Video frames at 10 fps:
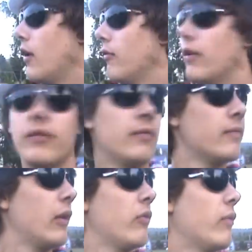I don't want.
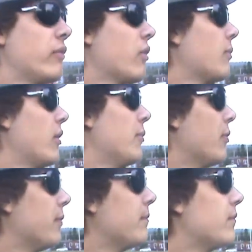I don't want to talk about it
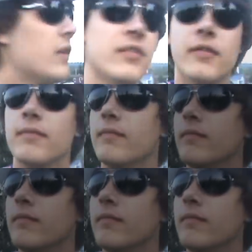anymore. That's it.